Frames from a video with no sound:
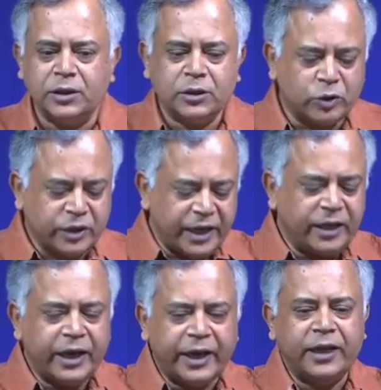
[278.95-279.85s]
So,
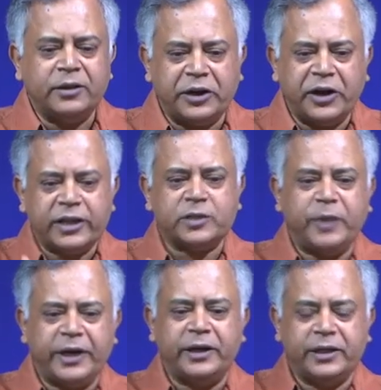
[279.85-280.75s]
then again the next
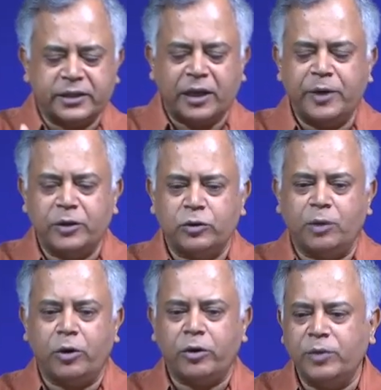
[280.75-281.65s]
bed is coming to the
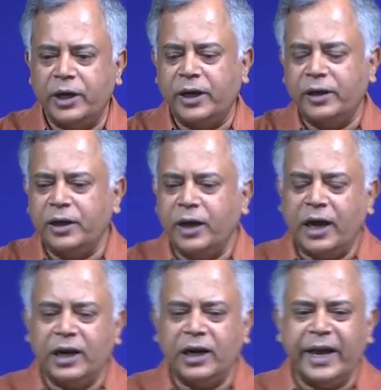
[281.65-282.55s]
bottom layer,
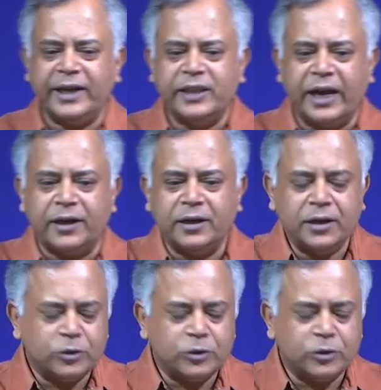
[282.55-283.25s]
and like that.